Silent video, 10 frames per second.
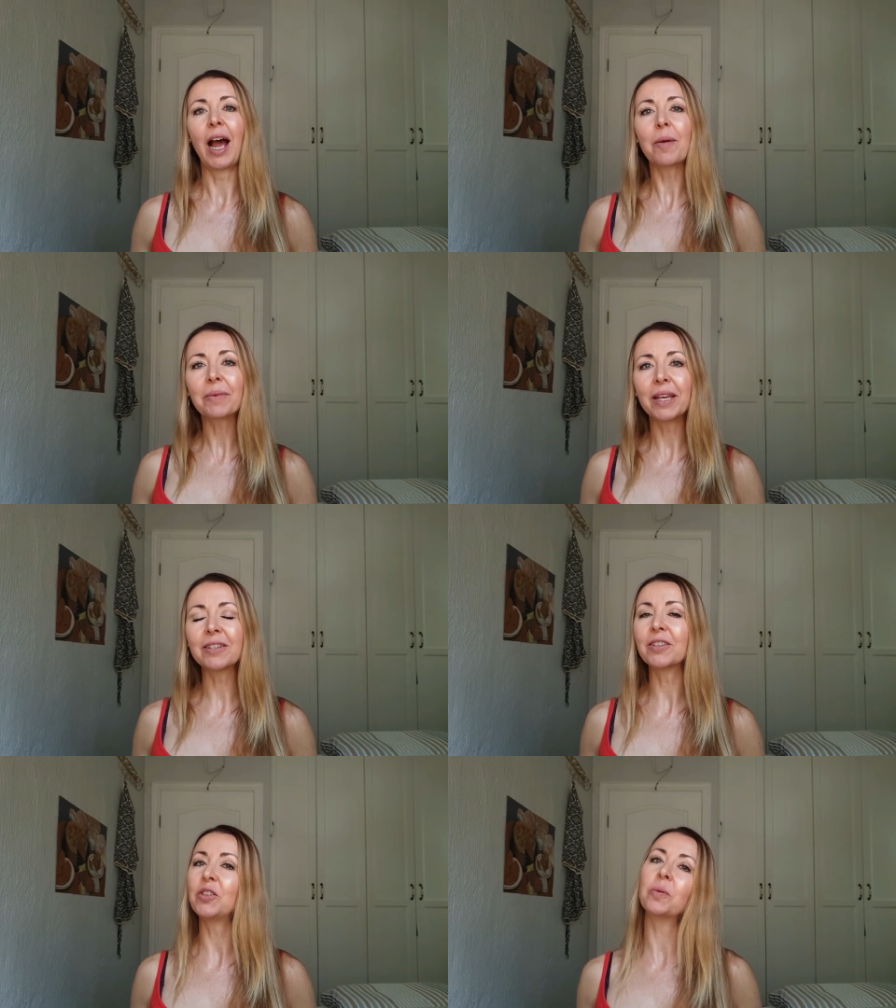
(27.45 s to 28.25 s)
I'm
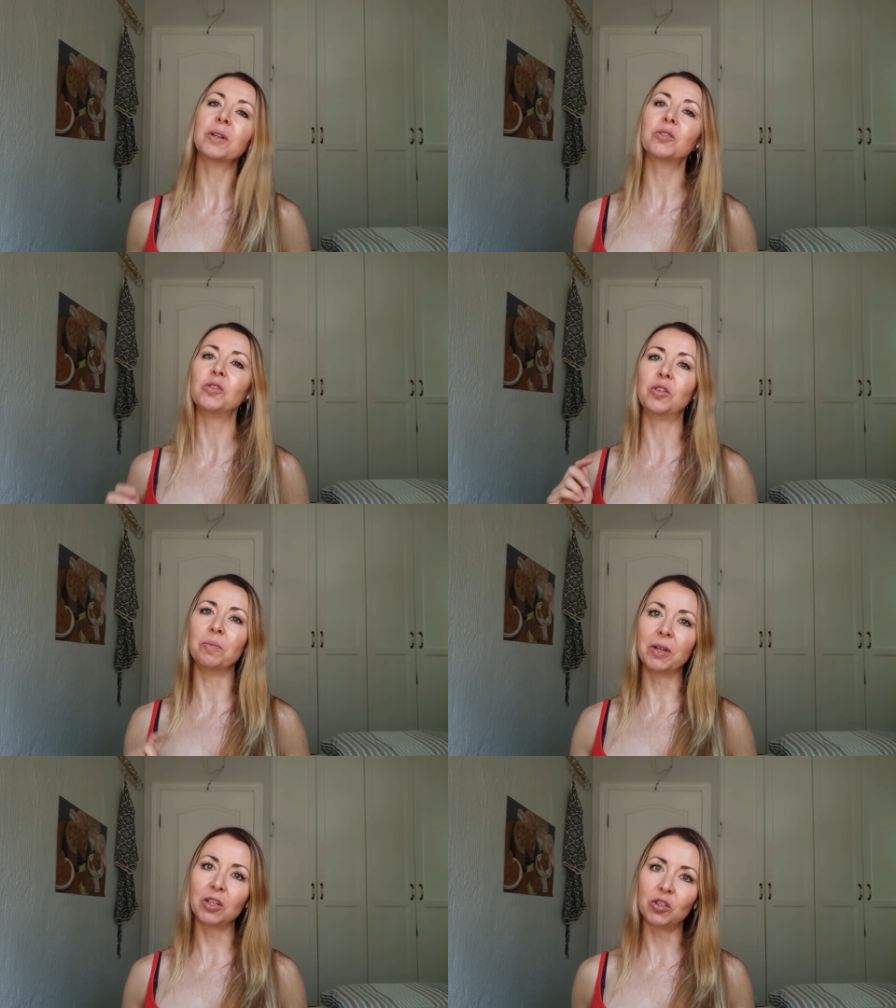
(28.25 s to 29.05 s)
guessing you want to
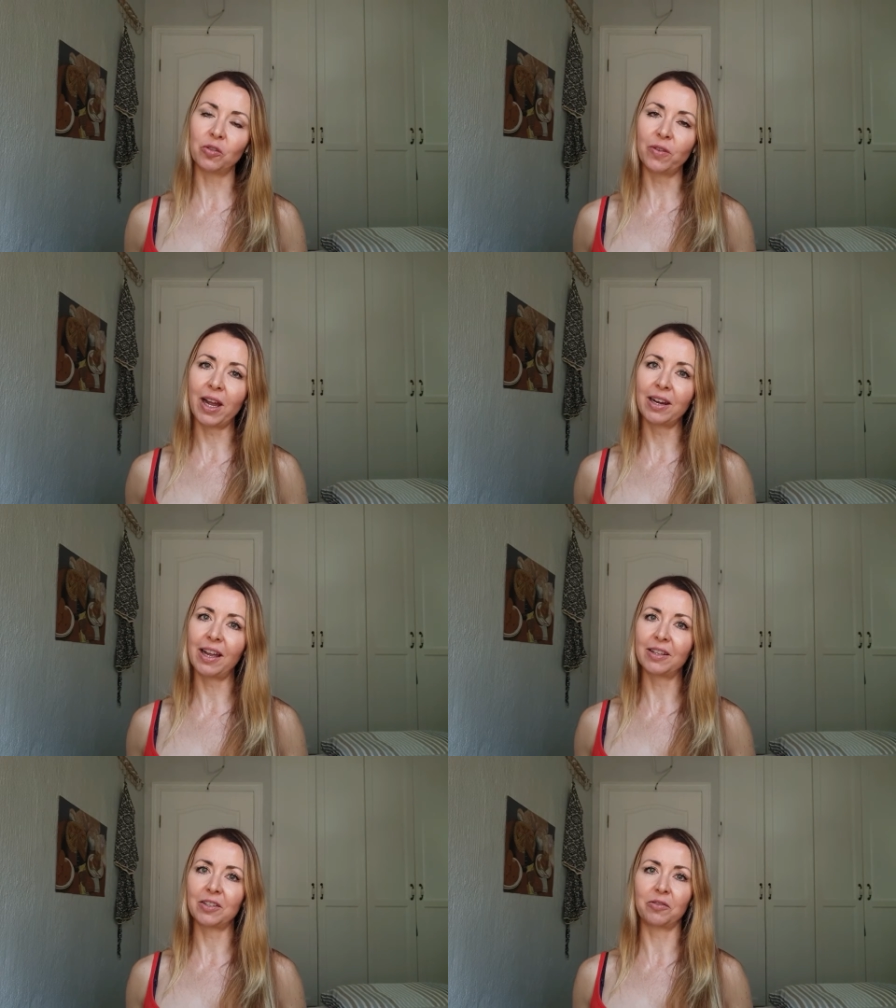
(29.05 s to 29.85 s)
diminish your fine
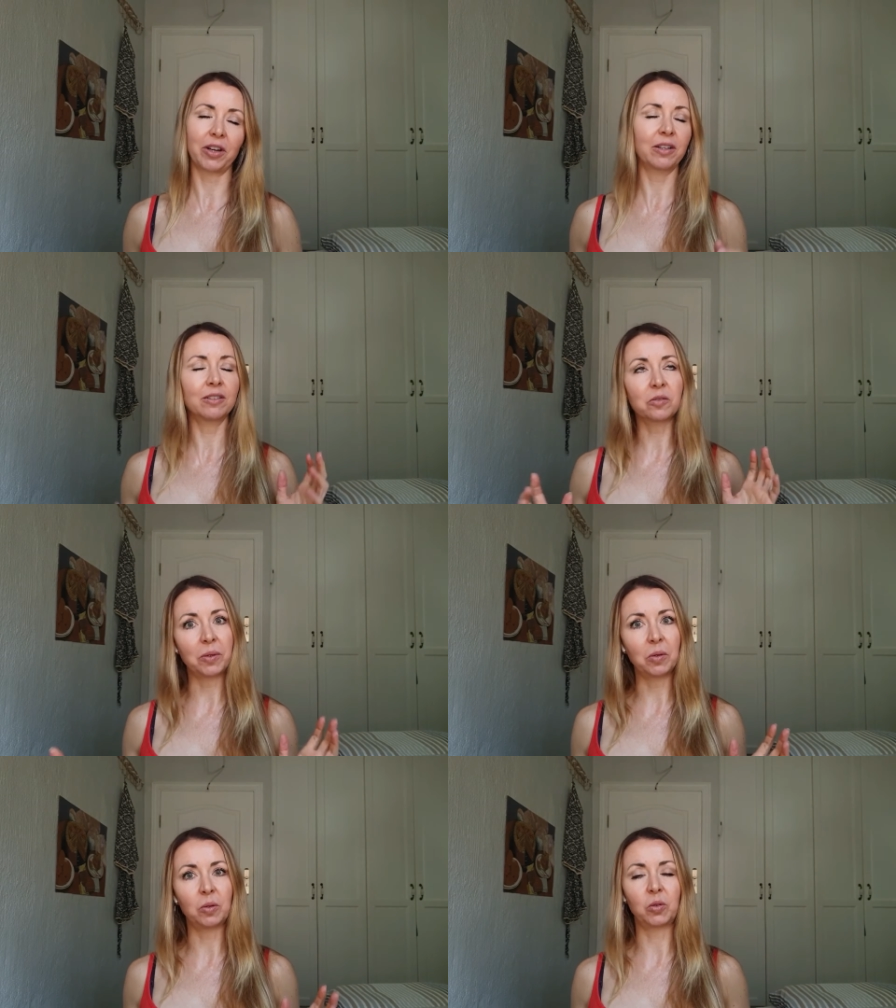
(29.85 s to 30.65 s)
lines and wrinkles. We
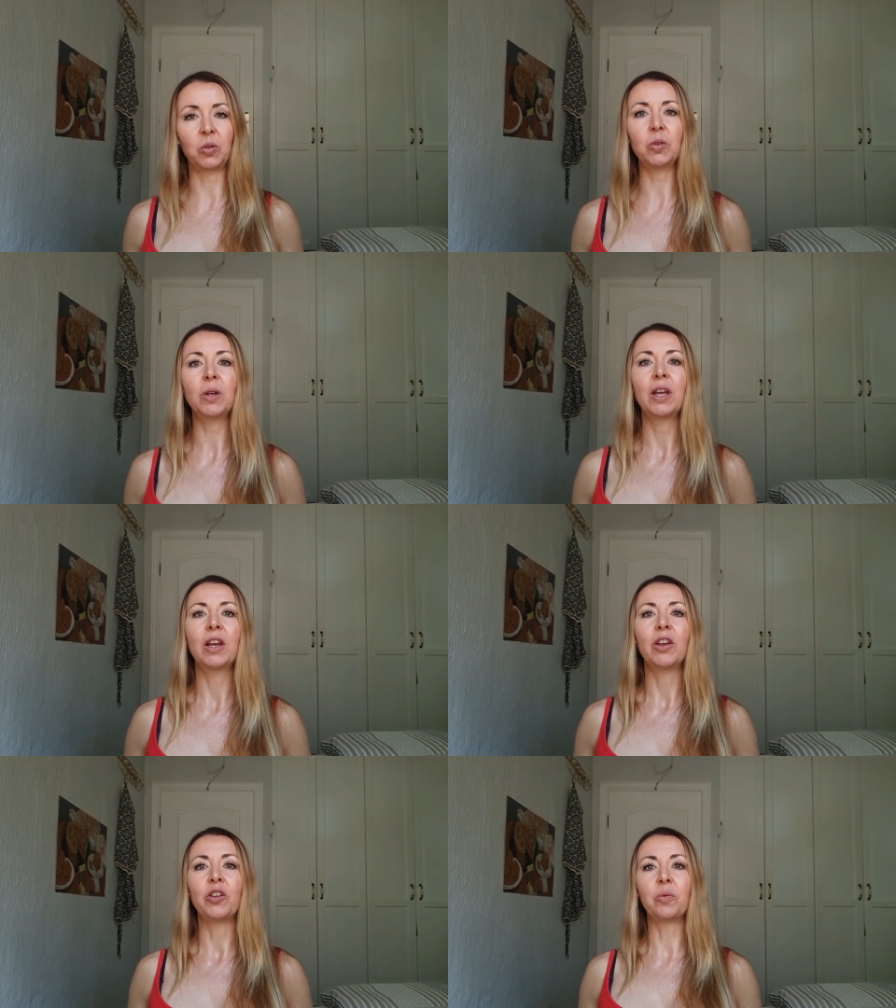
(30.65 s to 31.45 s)
all do.
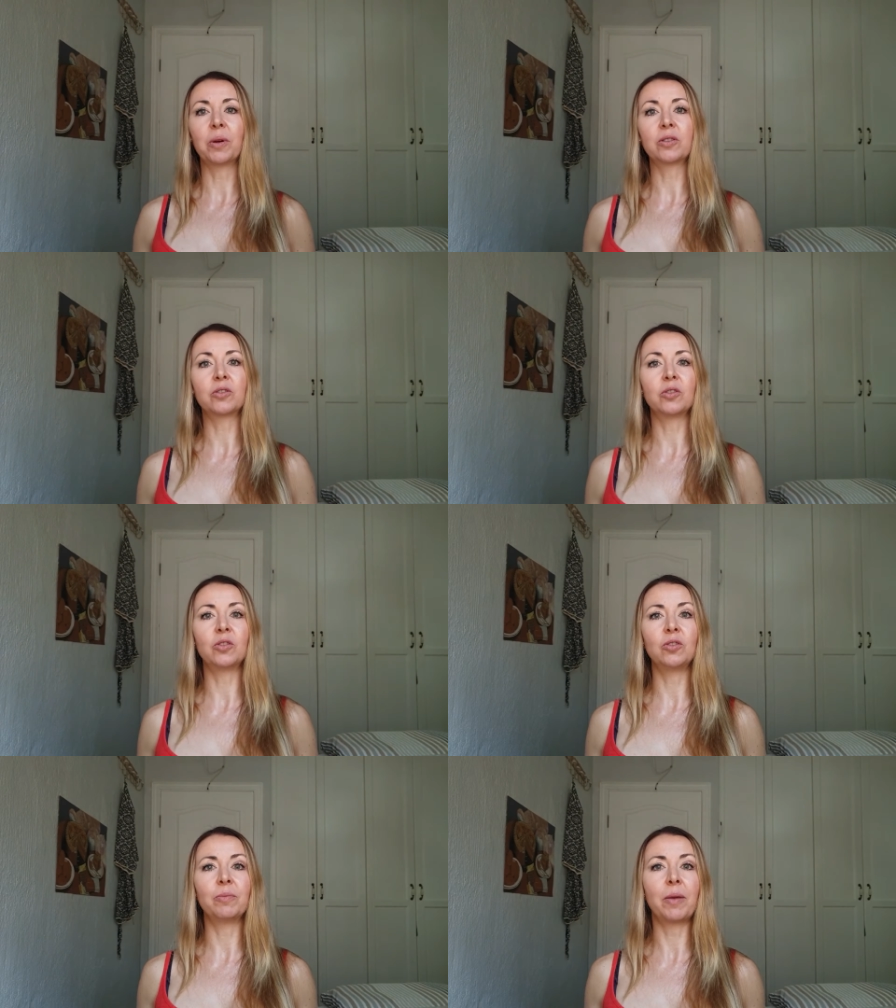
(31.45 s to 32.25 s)
You want
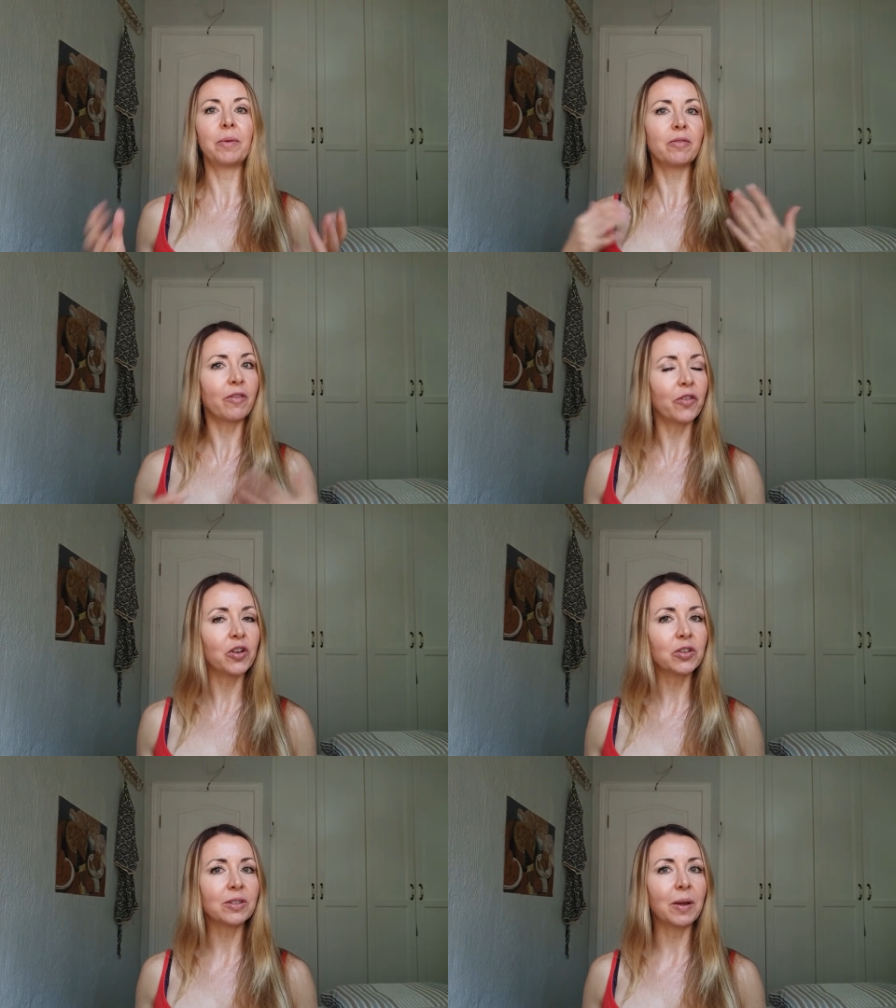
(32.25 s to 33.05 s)
to maybe
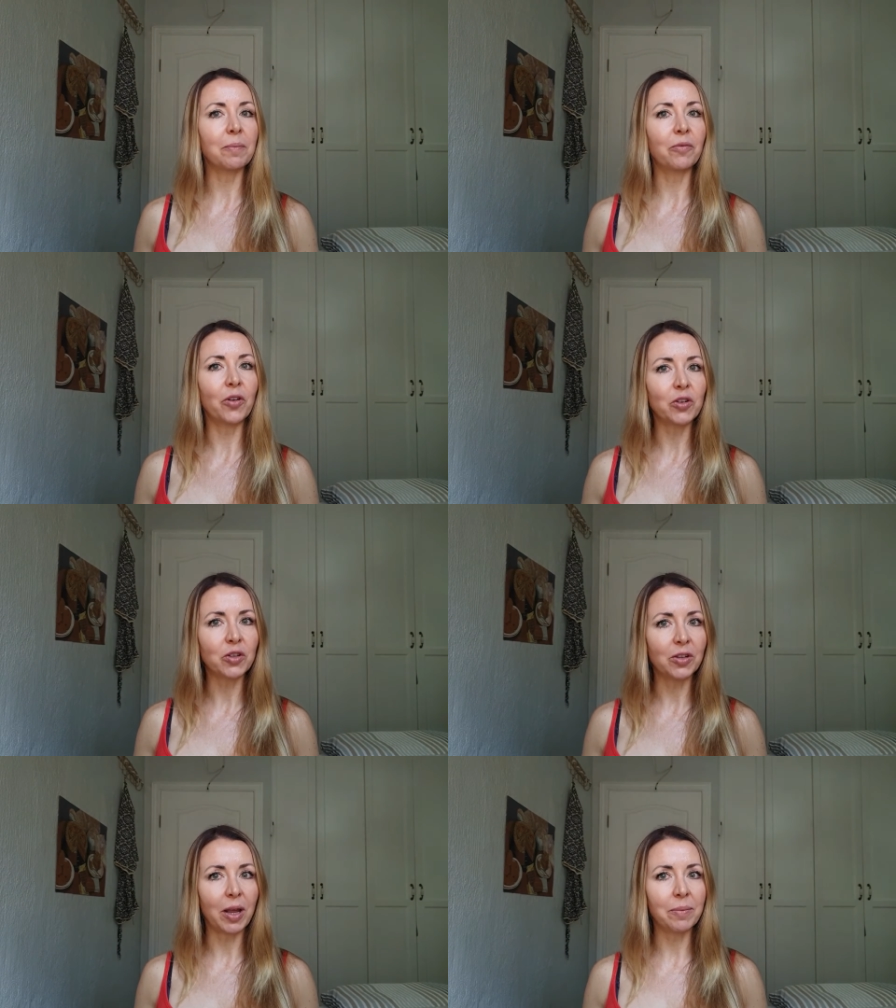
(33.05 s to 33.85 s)
reverse some
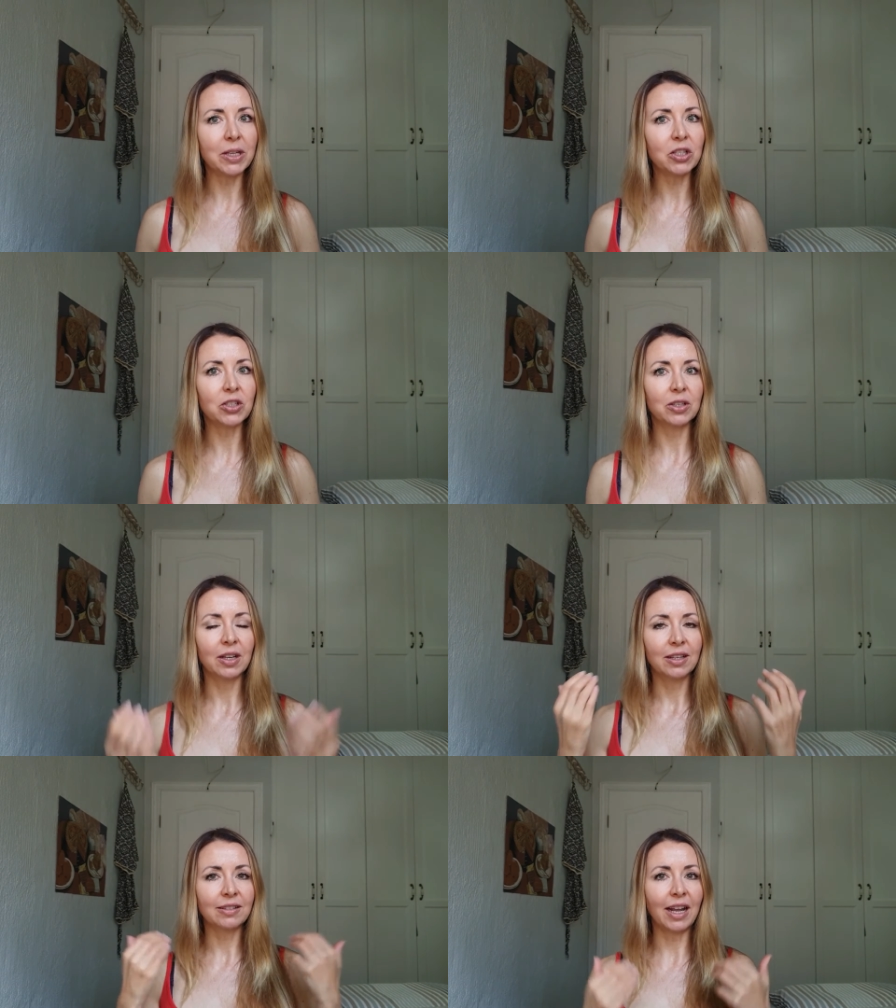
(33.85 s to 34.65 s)
photo damage,
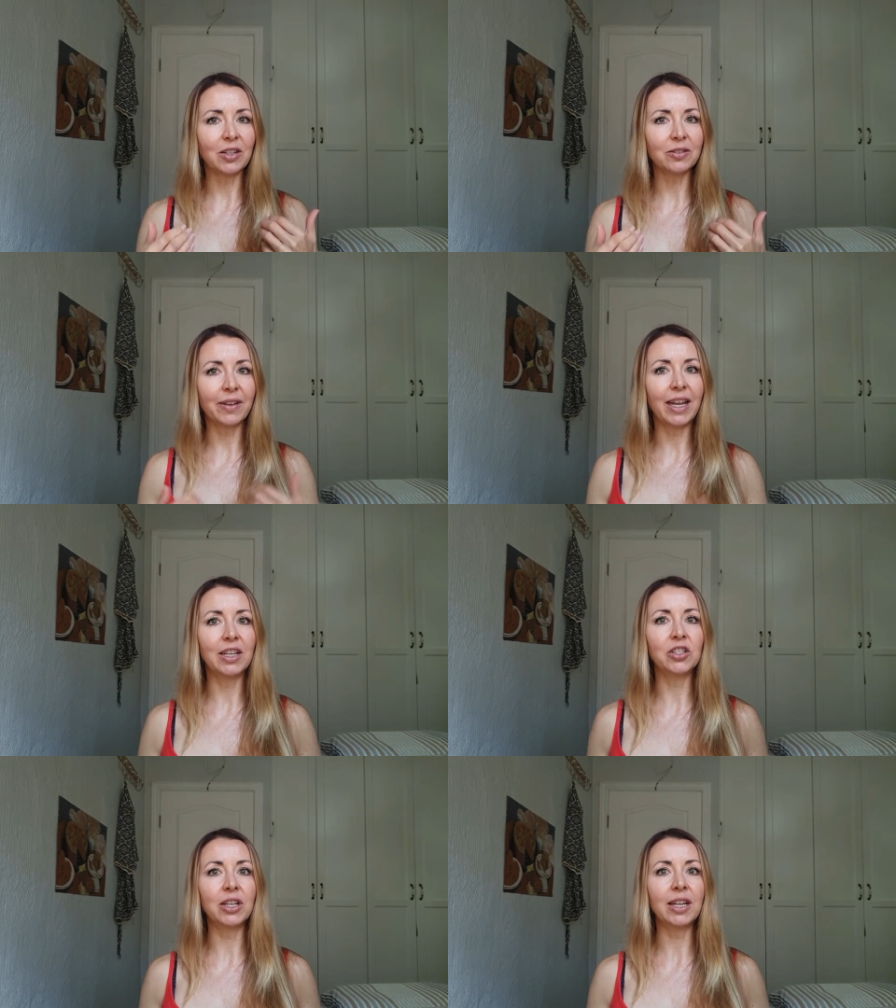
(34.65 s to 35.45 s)
signs of
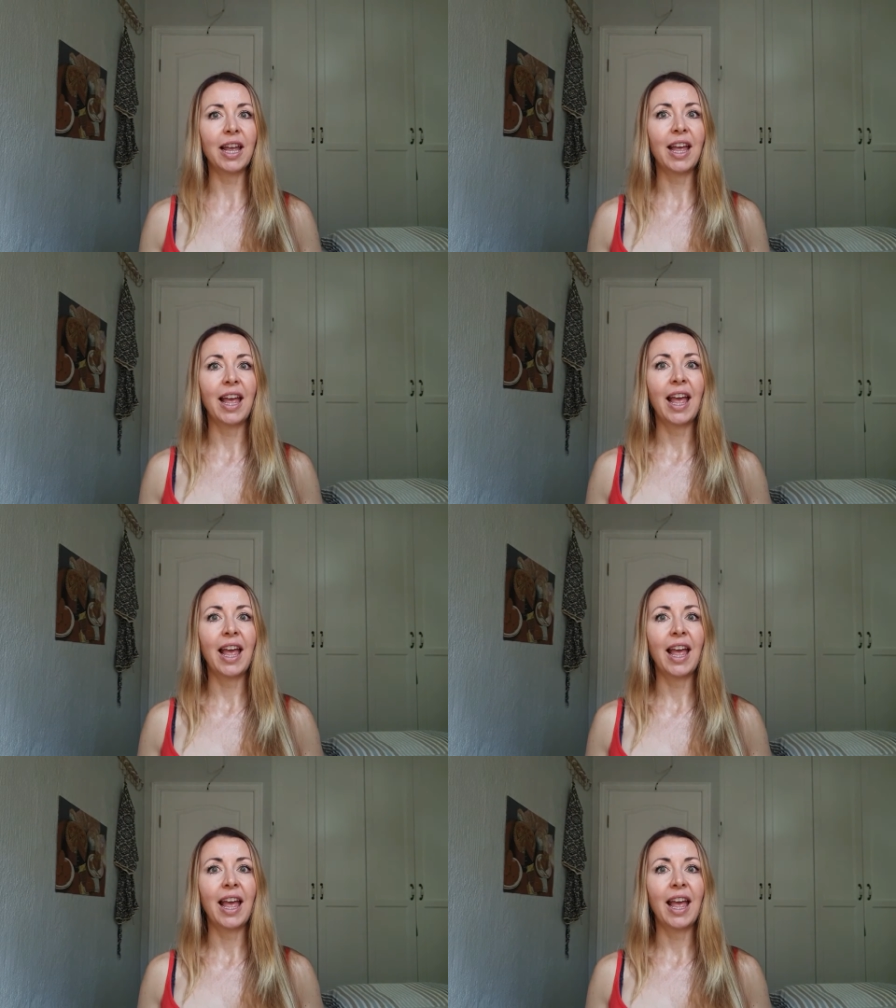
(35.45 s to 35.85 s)
aging.